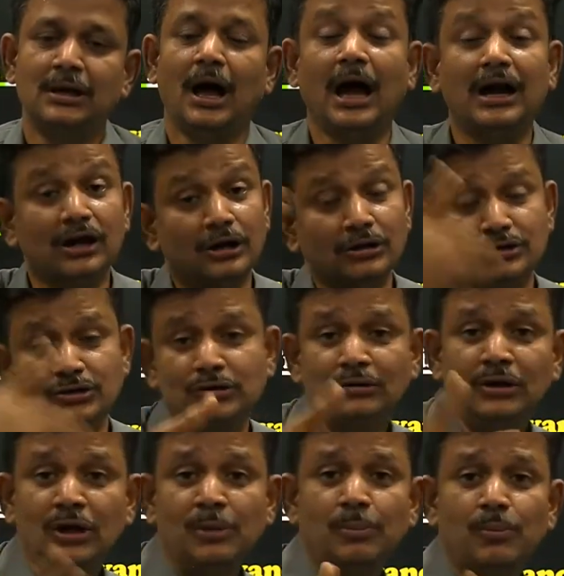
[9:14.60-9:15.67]
And
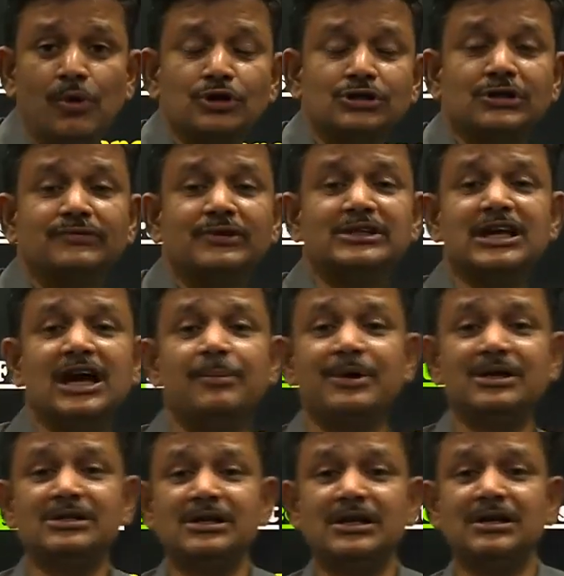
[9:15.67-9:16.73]
also, most of the
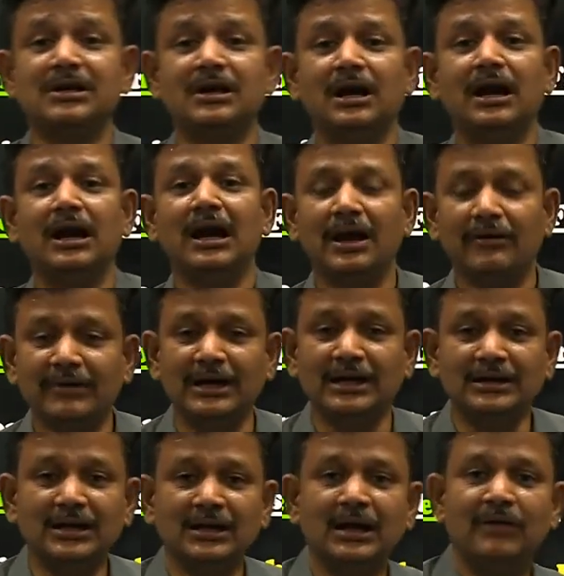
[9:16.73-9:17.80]
chapters in
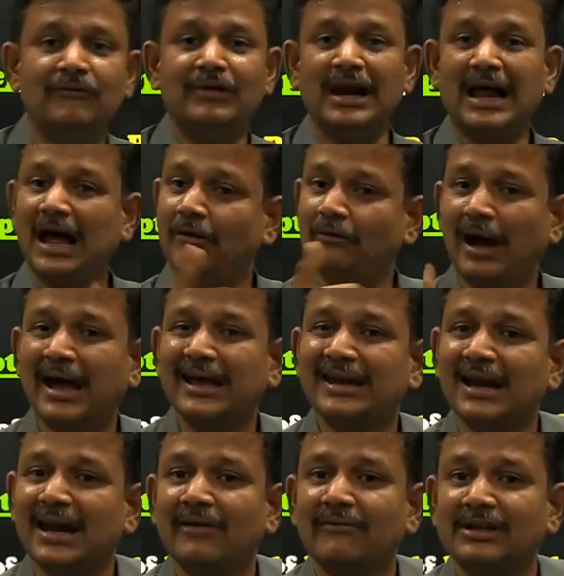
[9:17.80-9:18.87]
11th will have high
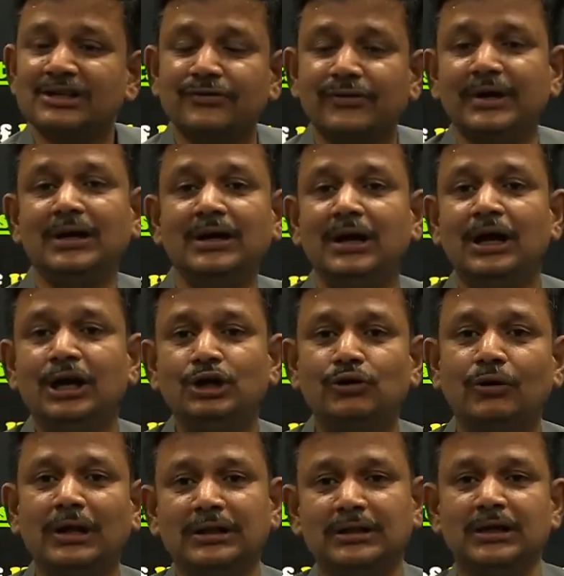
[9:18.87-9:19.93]
relevance for
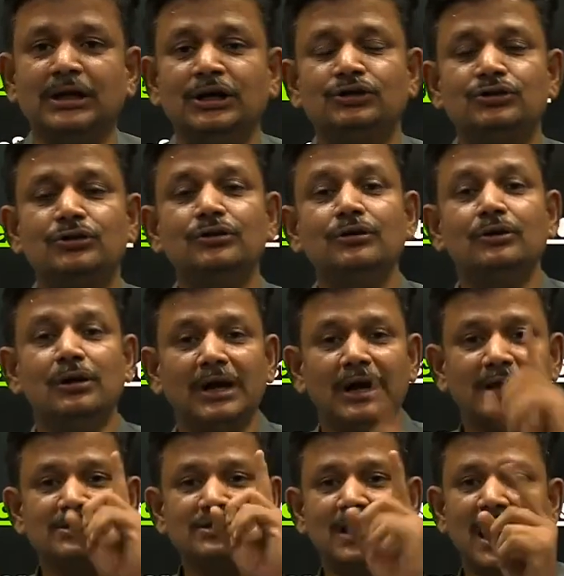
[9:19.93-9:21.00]
12th. So it
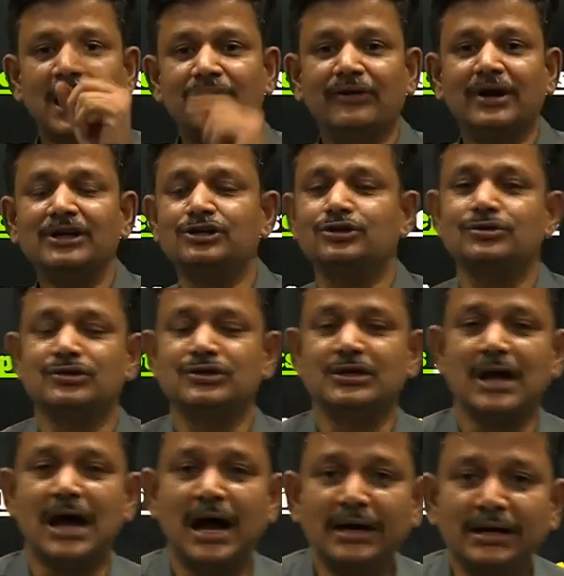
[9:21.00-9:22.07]
is advised to
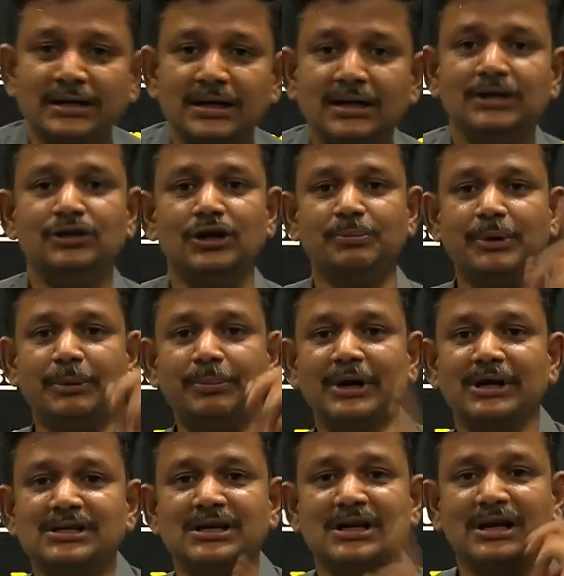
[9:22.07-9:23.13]
start your
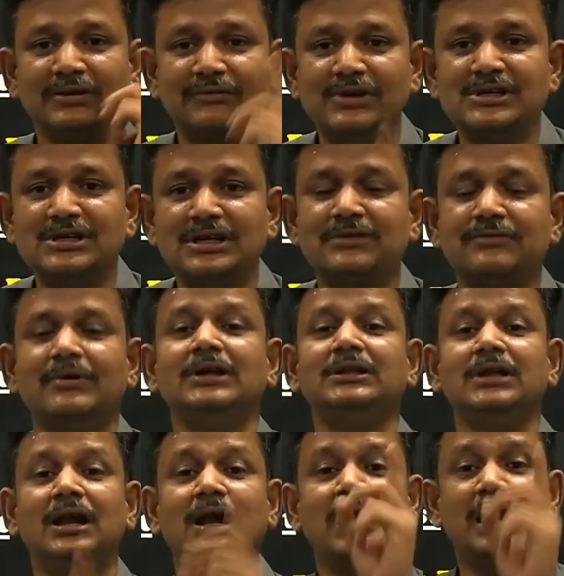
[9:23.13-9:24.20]
preparation, revision with
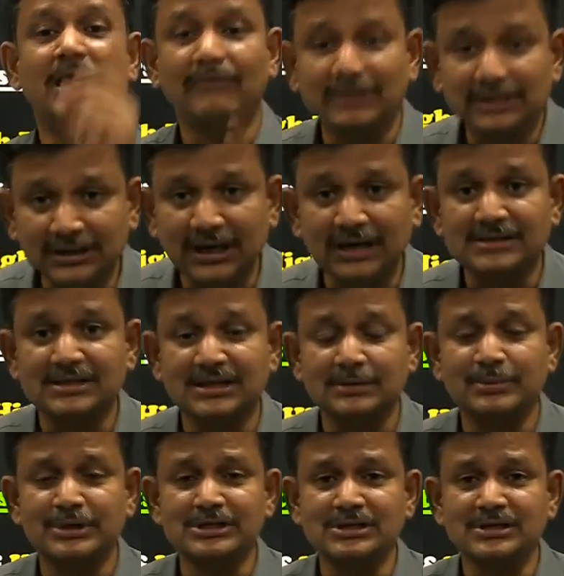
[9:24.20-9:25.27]
11th class
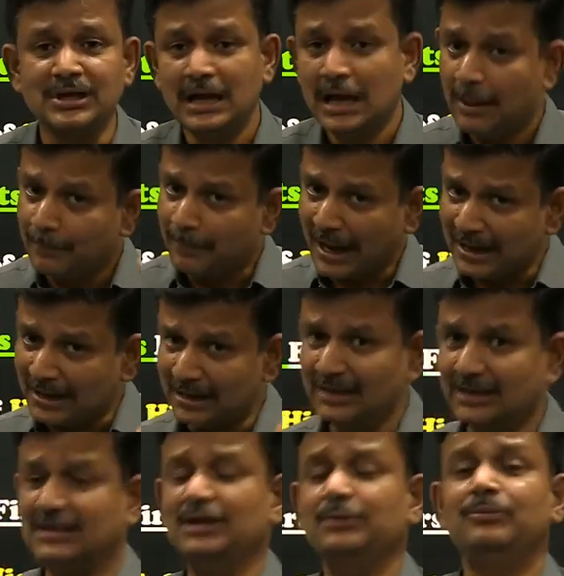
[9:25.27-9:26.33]
syllabus,
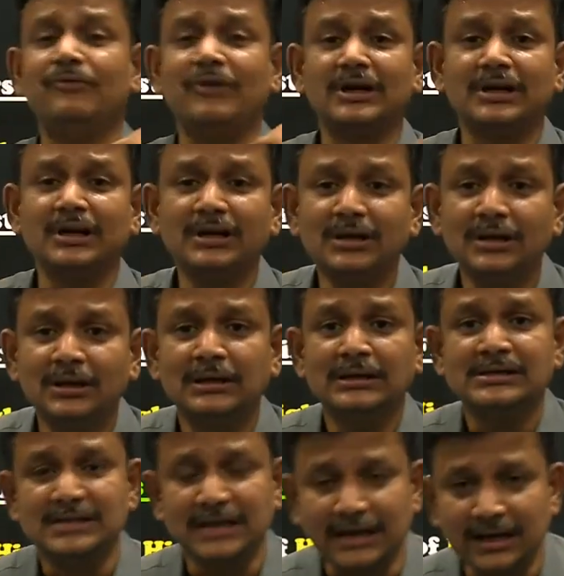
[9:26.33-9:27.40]
parallelly keep working,
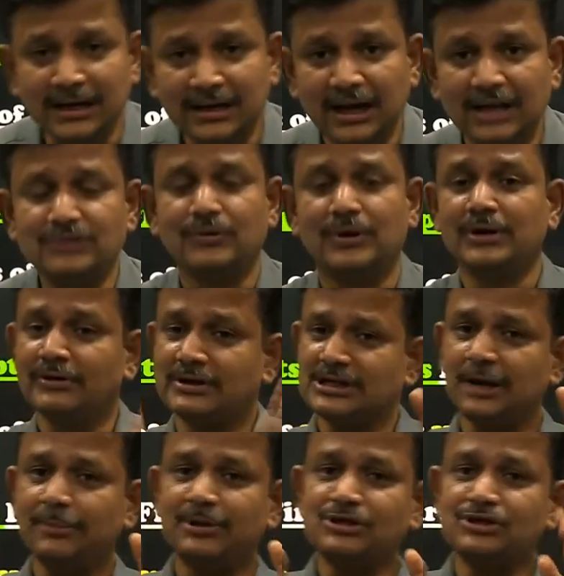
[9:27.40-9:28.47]
second class, whatever
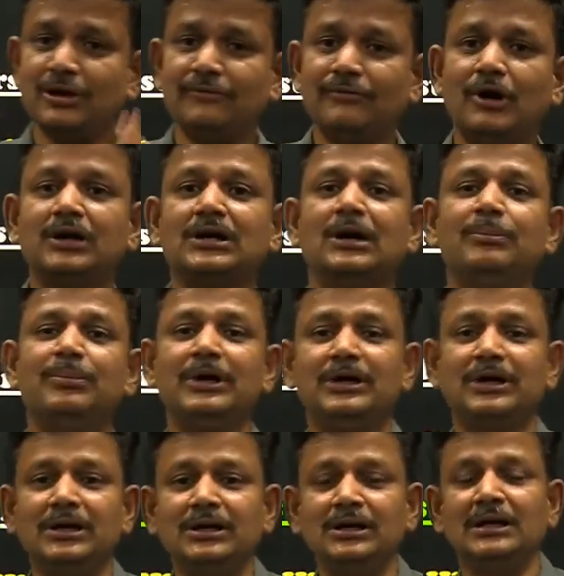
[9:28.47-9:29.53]
chapters you have not
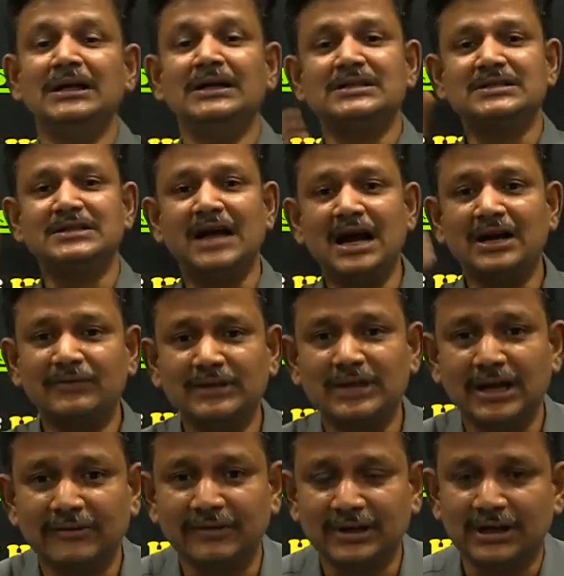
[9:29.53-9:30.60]
completed, start with
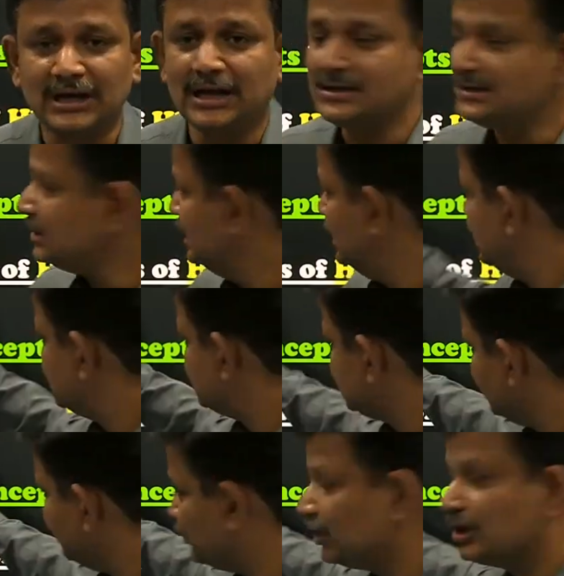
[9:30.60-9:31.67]
11th class,
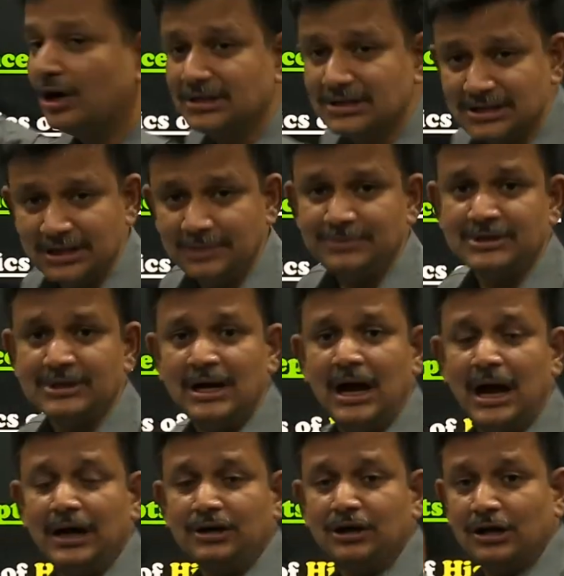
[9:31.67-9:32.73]
simple concepts
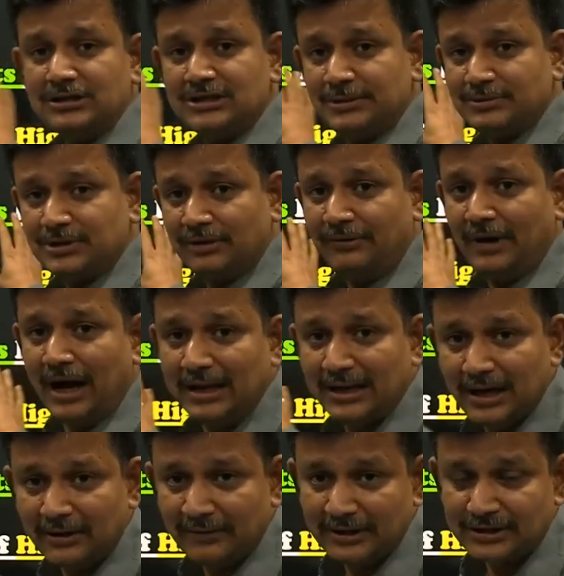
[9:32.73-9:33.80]
and concepts of high
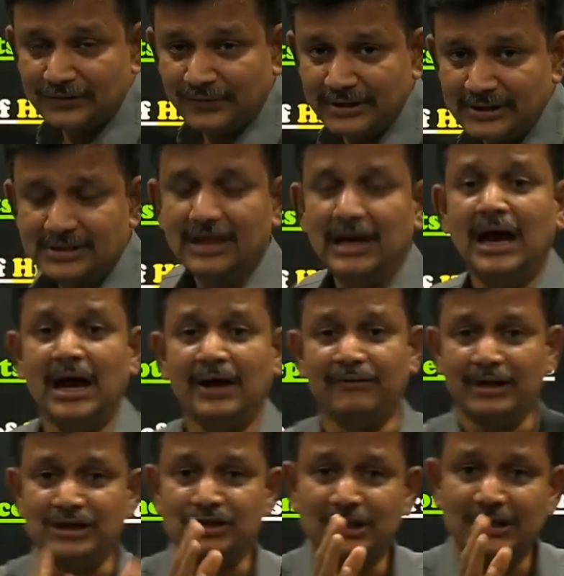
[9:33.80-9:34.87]
relevance first, and
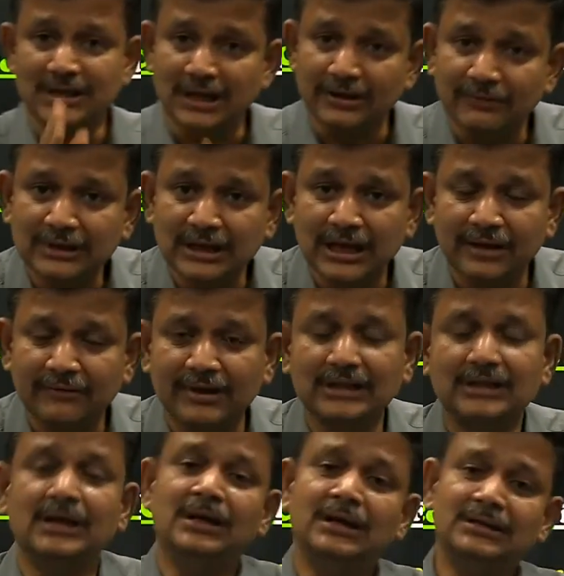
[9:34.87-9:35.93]
once you are done with
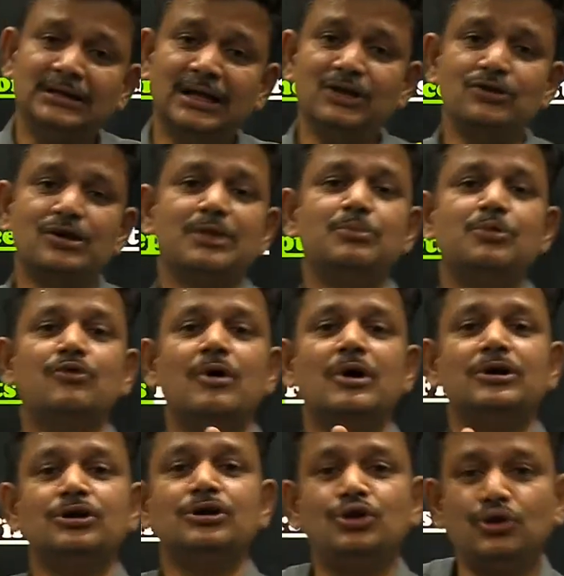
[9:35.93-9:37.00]
11th, then you can move on
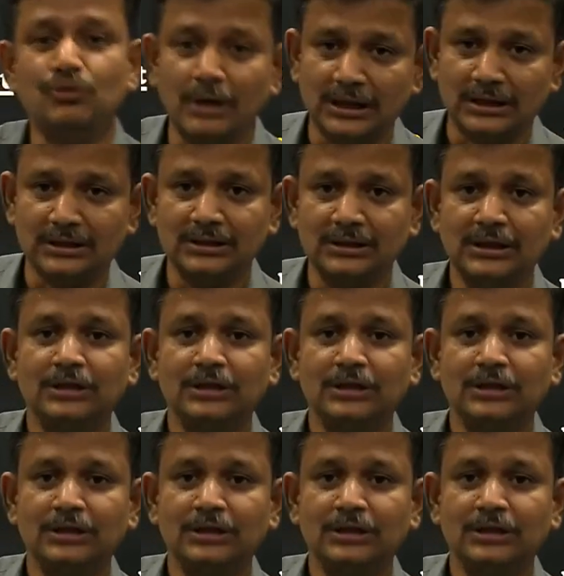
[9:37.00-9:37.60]
to 12th.